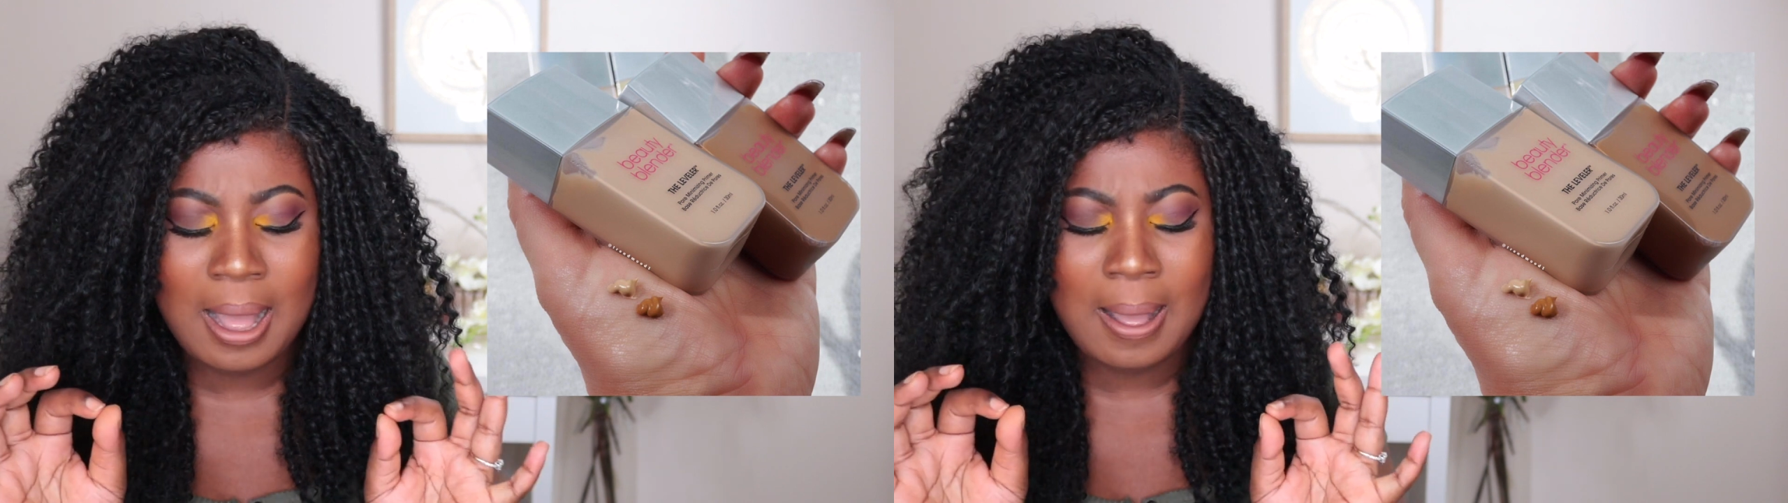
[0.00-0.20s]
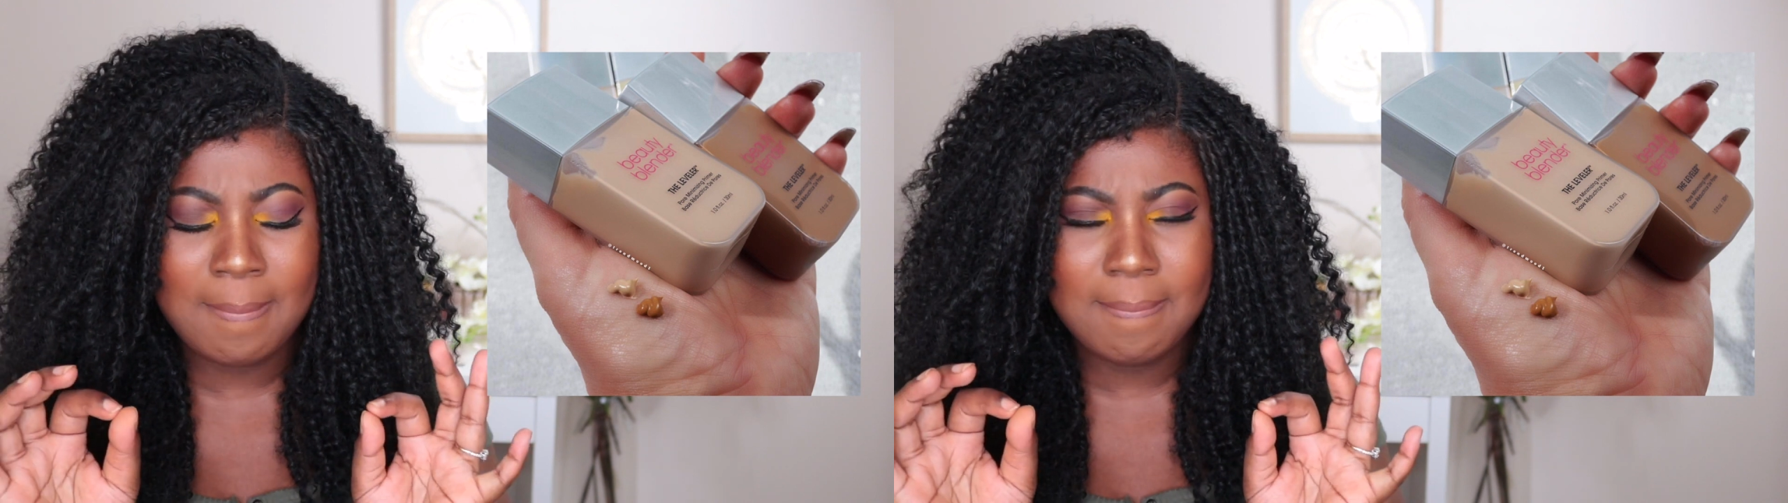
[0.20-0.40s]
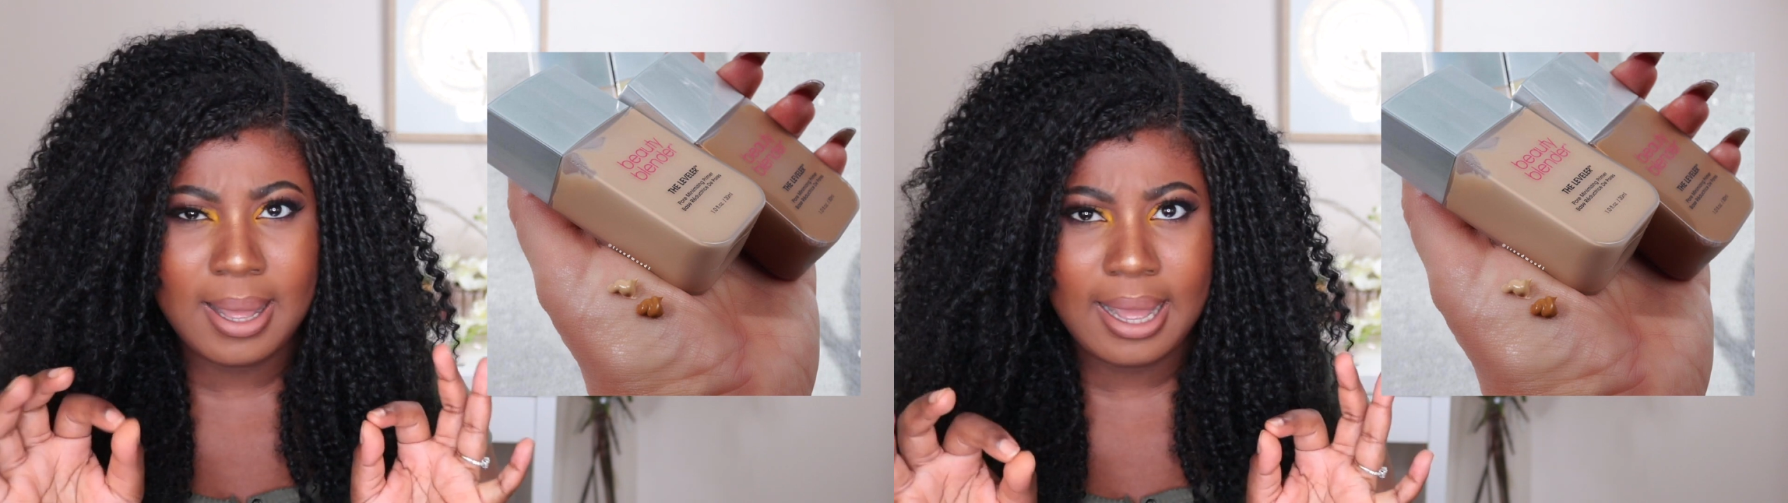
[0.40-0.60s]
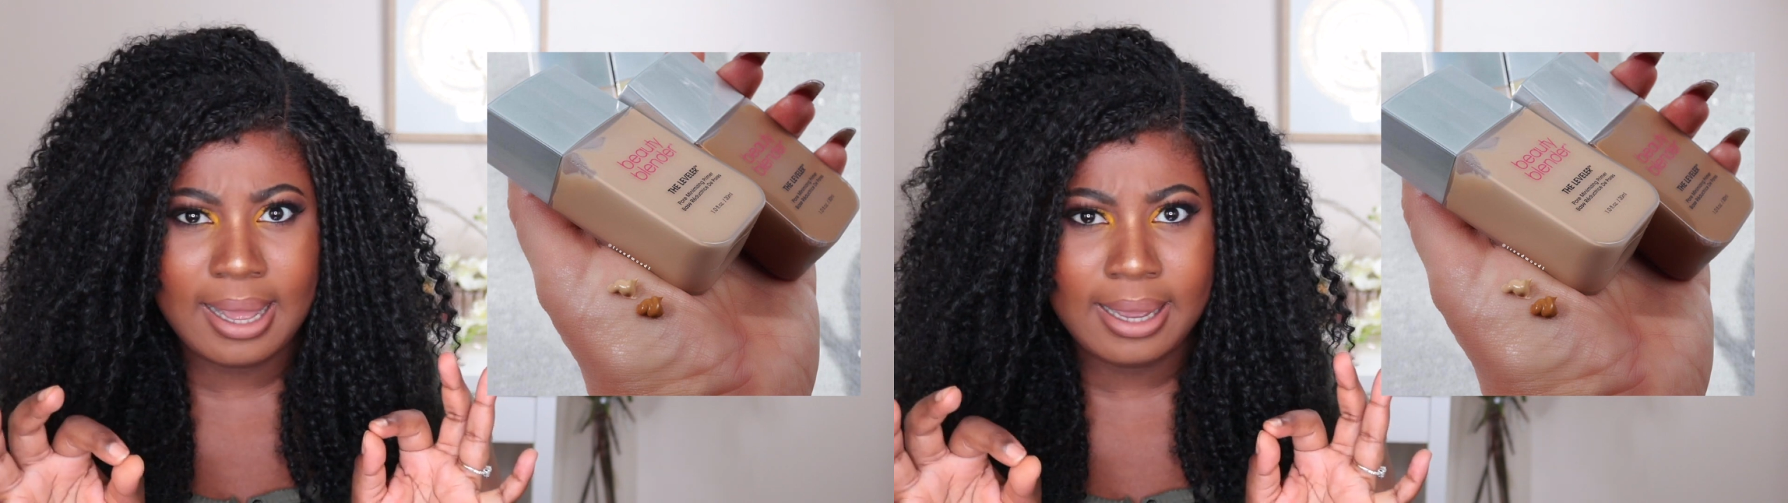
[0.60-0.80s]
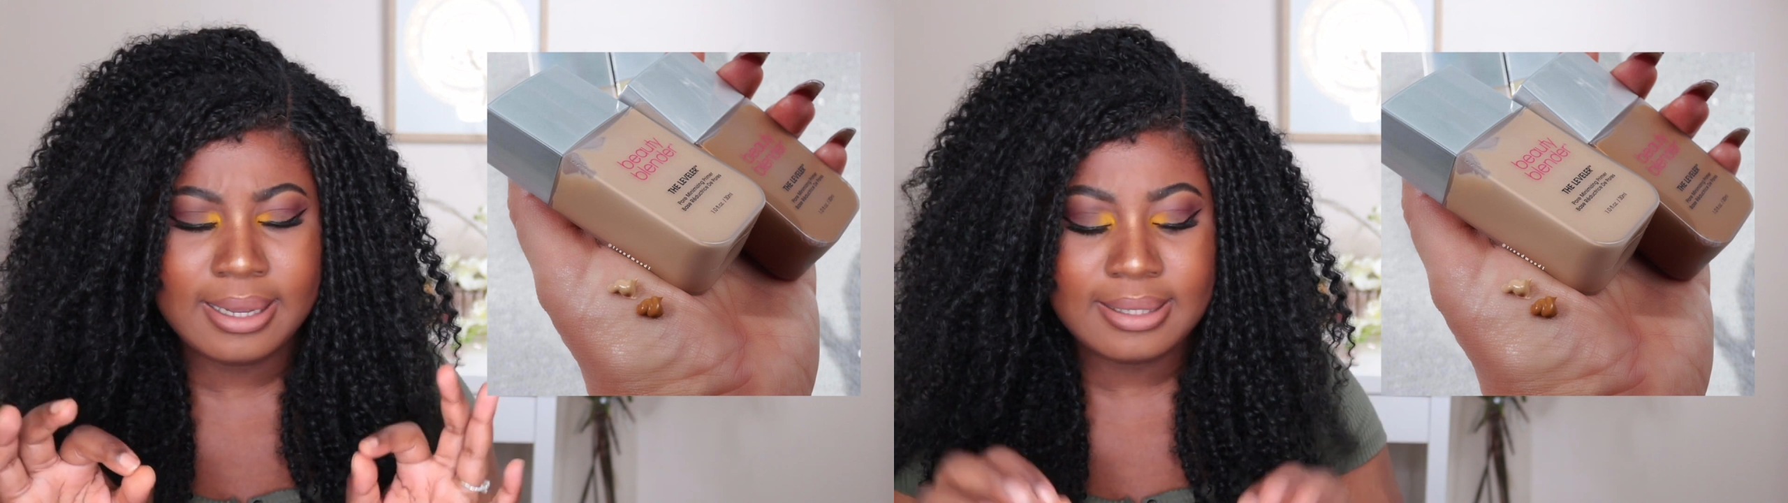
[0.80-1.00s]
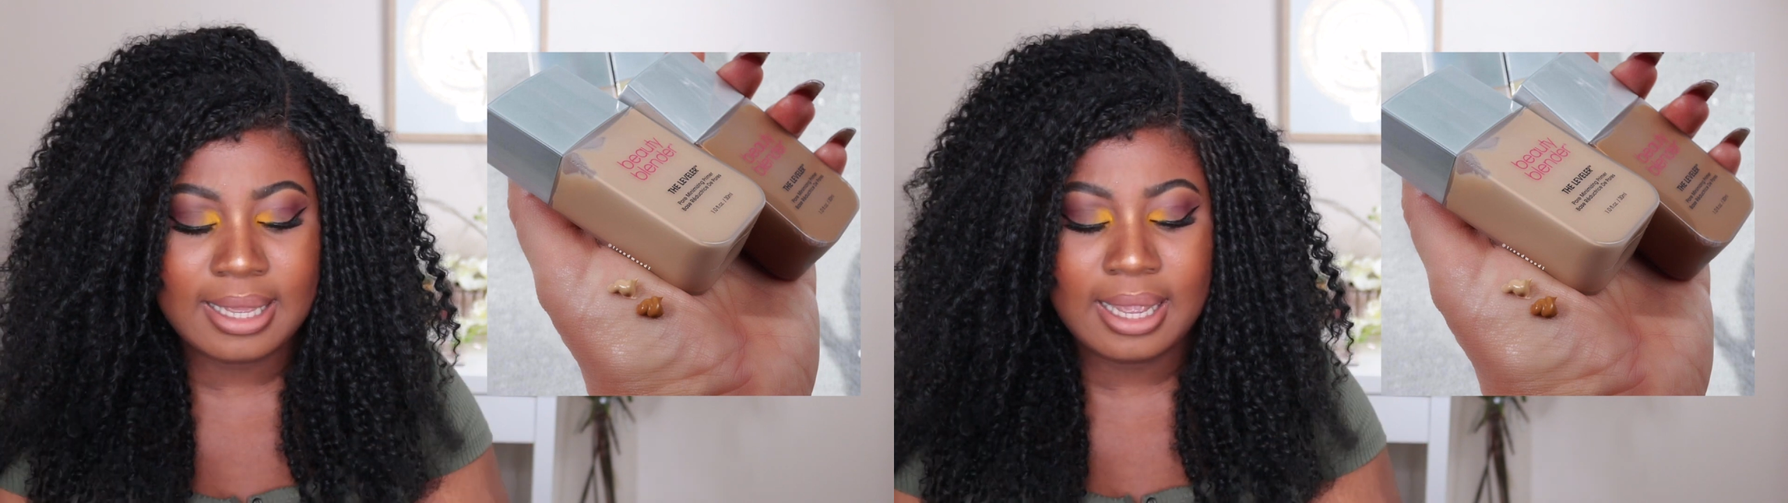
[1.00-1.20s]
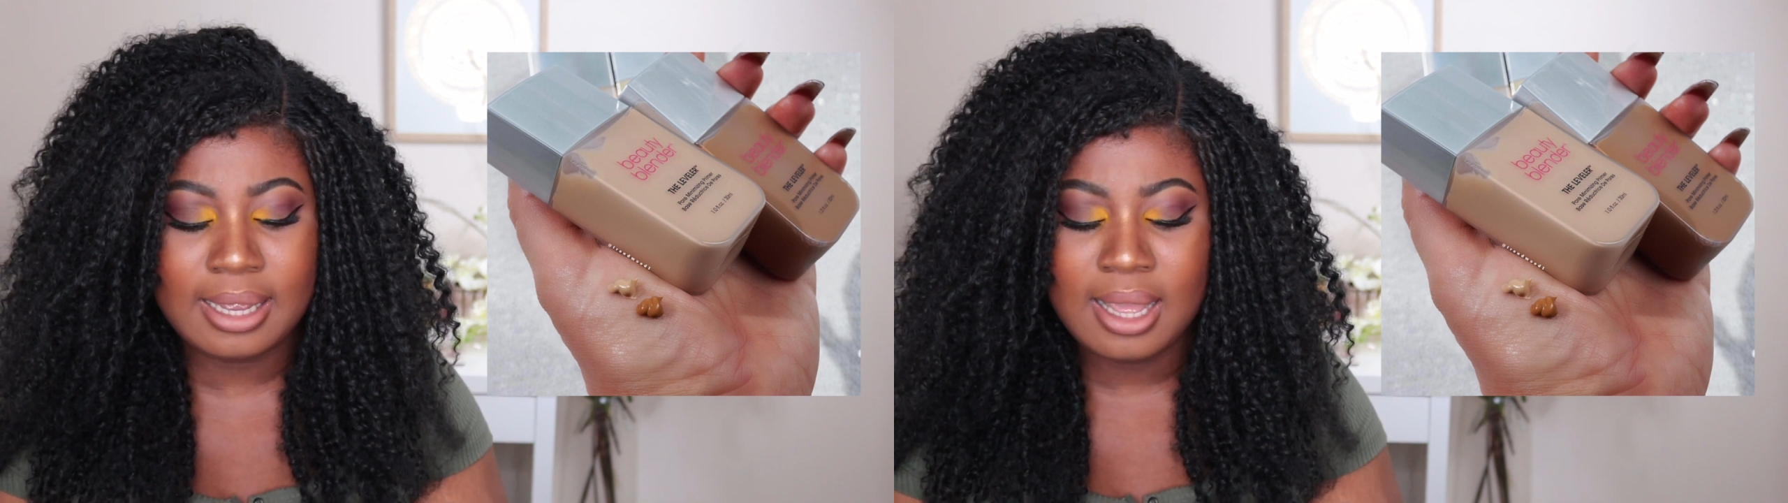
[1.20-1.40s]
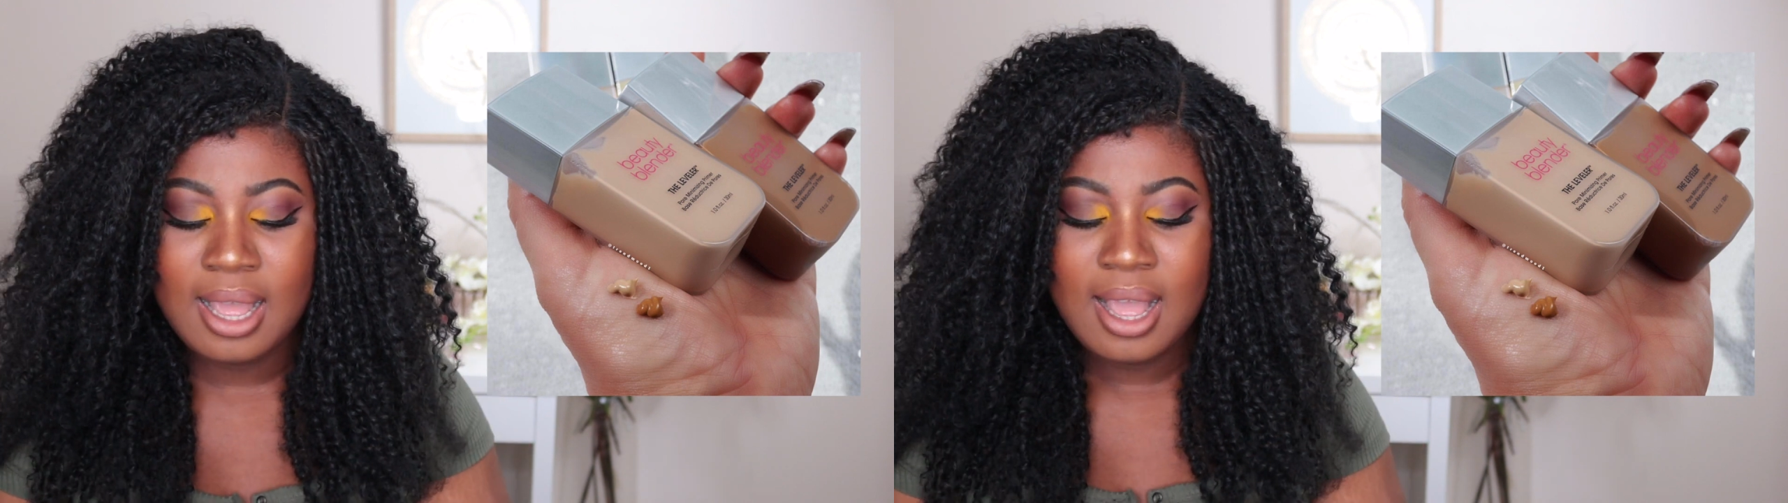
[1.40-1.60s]

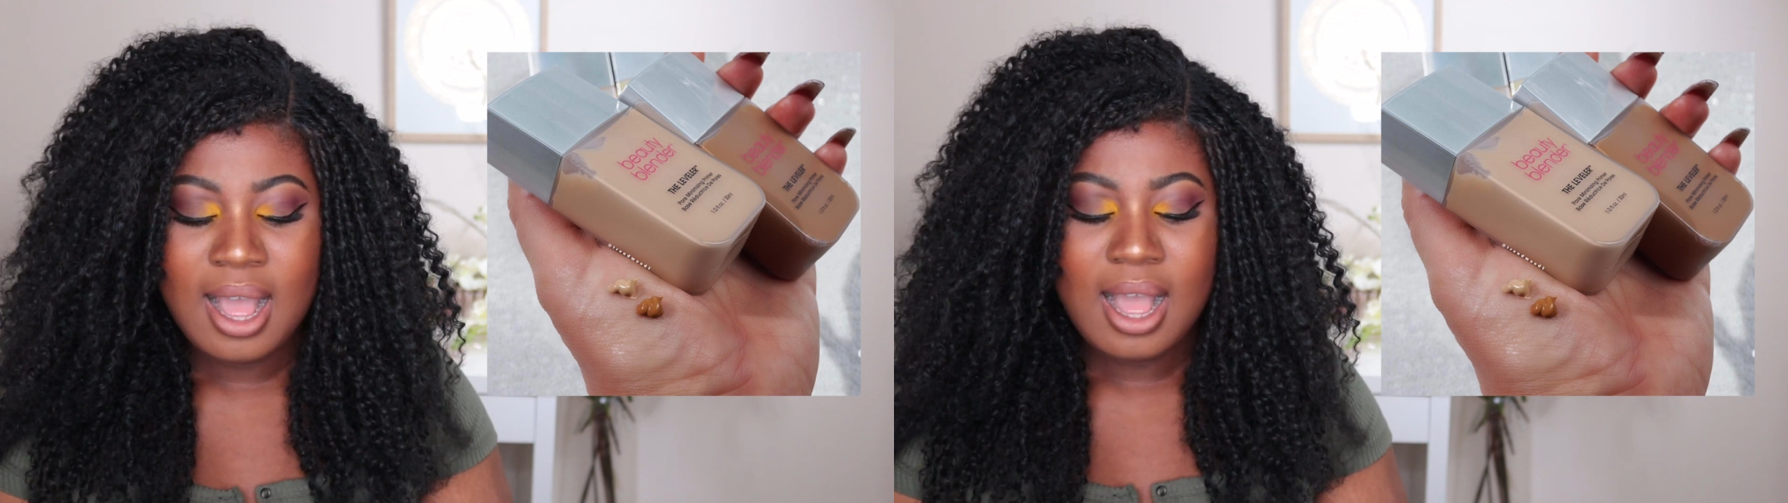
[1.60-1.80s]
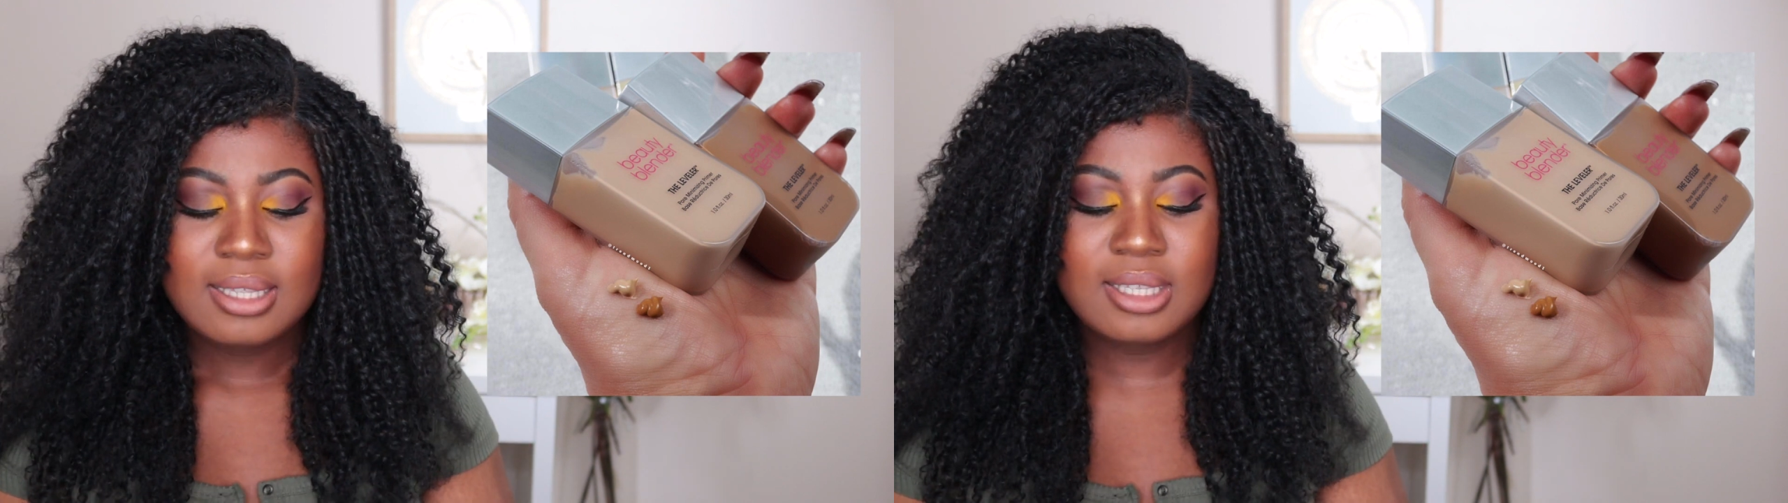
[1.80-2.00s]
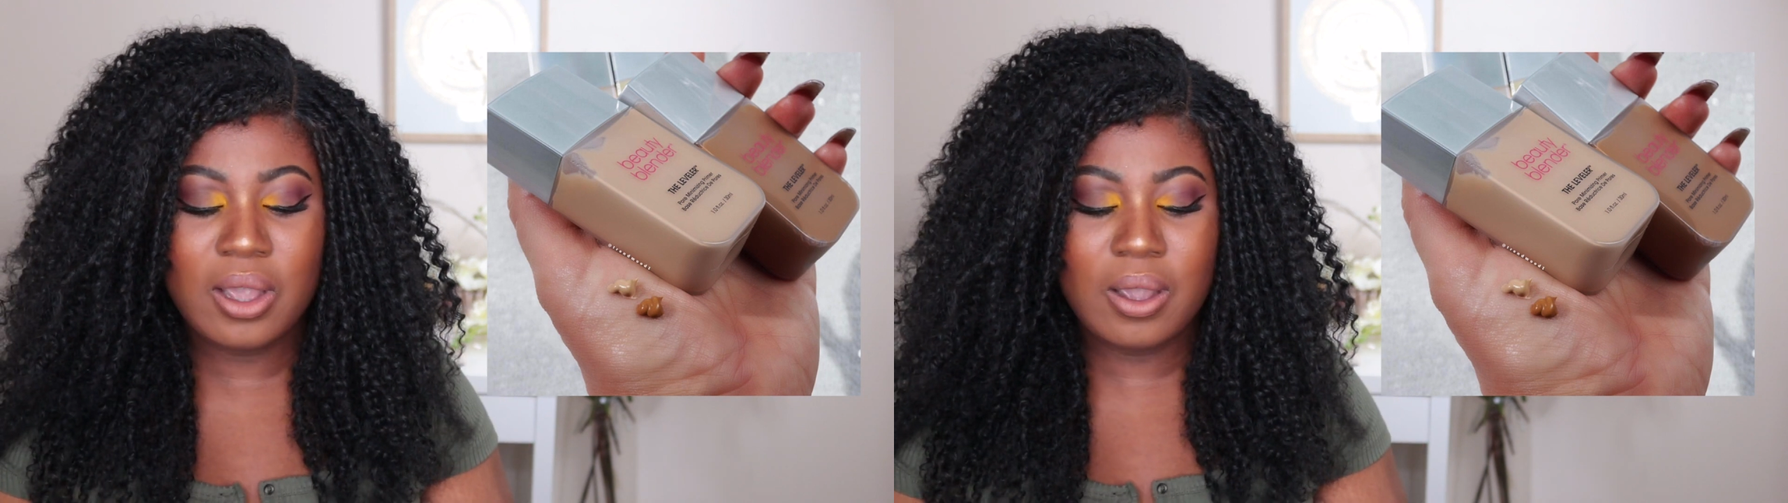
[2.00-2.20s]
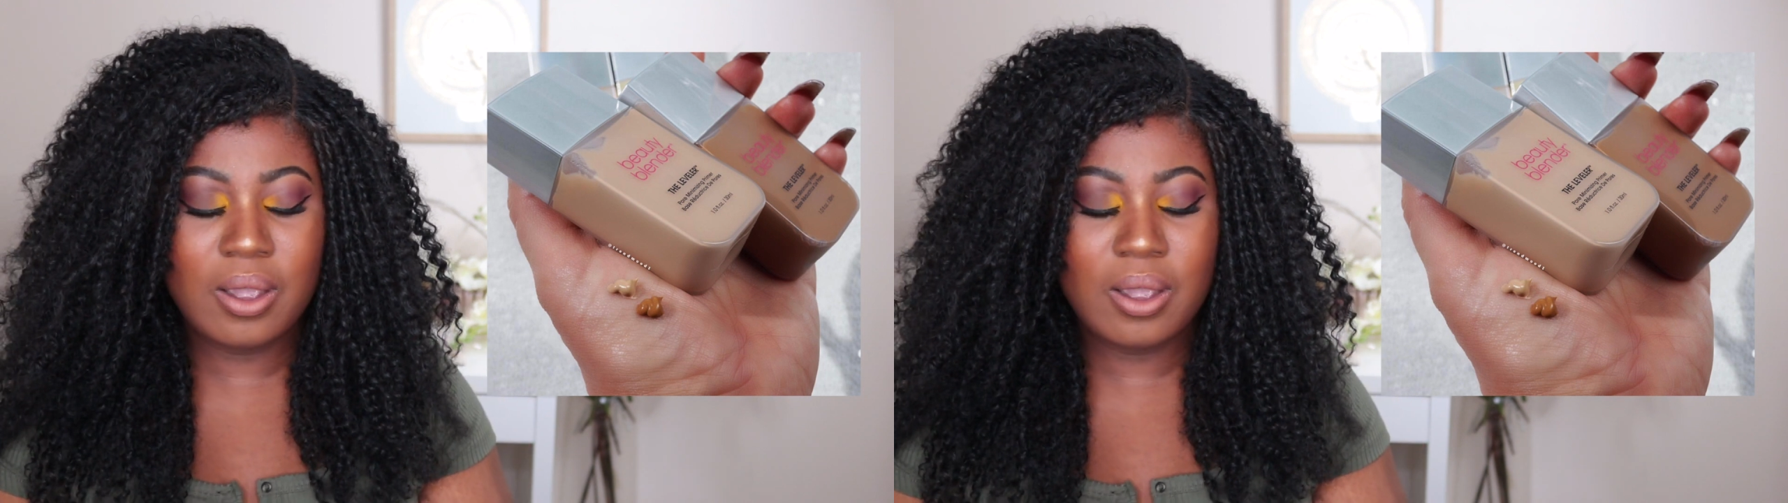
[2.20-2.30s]
amazing. So